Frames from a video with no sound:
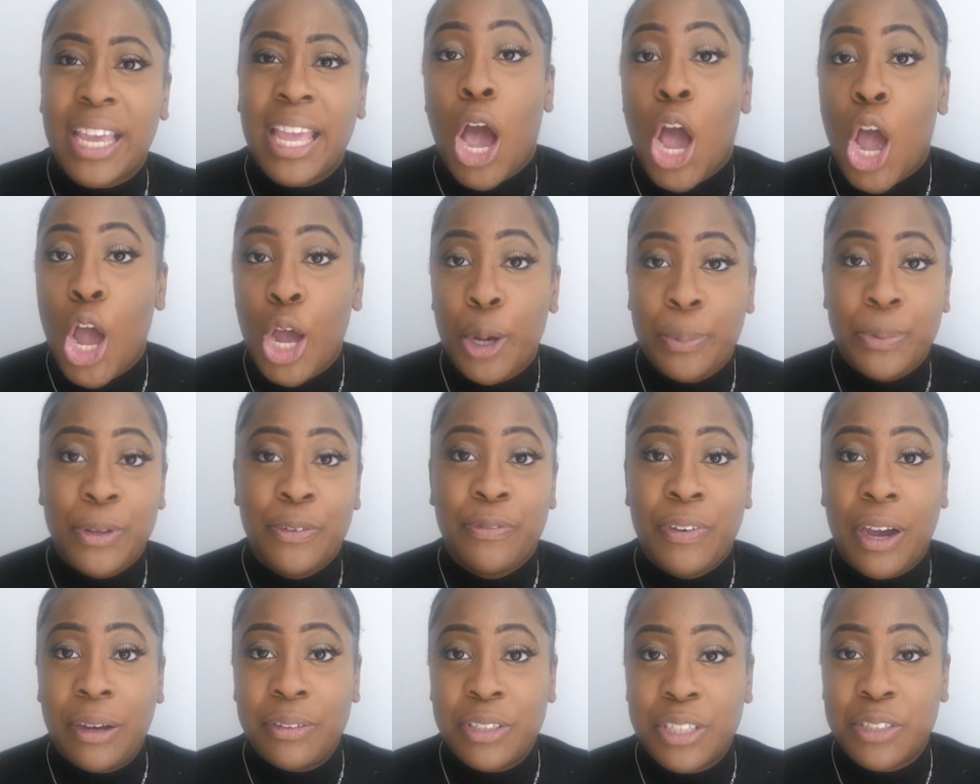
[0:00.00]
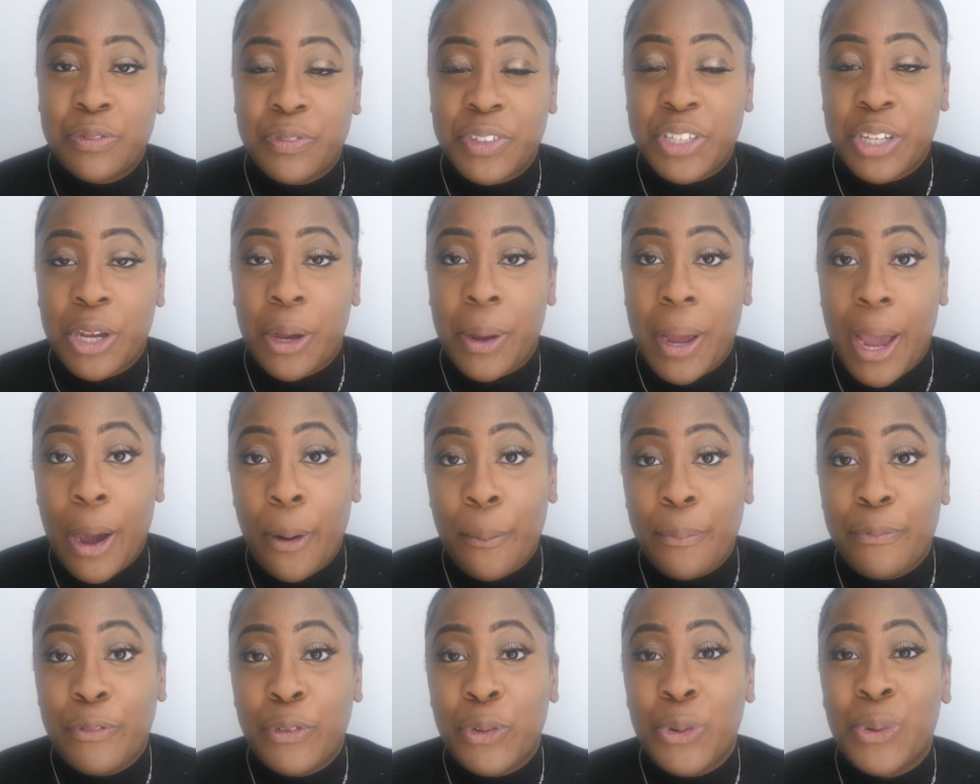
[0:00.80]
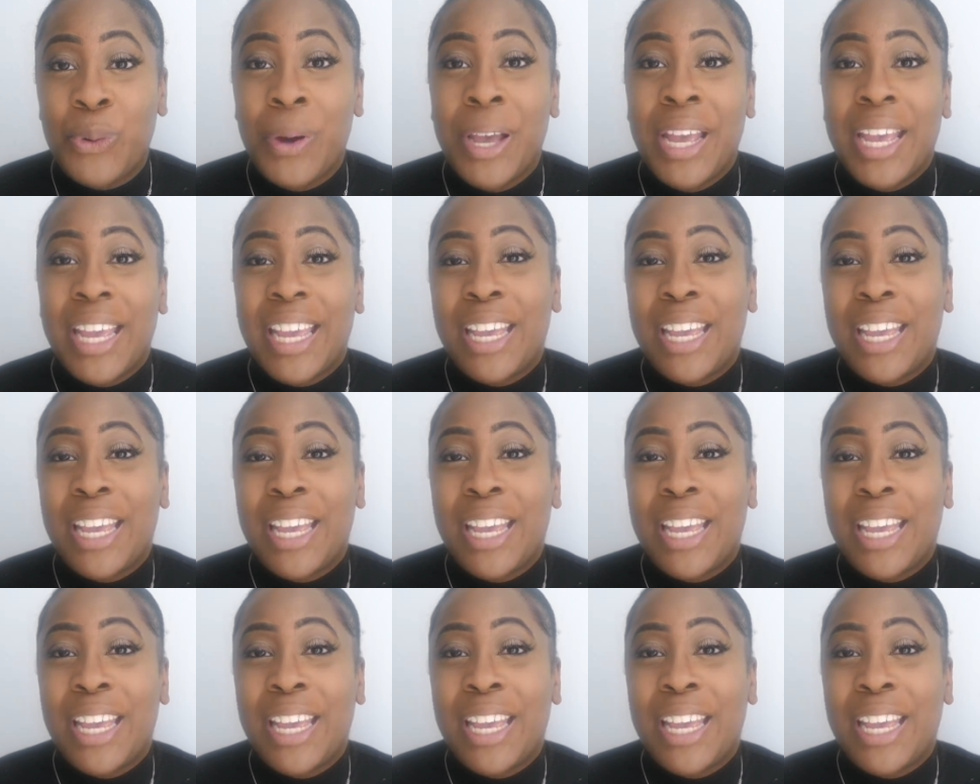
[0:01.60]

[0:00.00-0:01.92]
I hope you found this video helpful.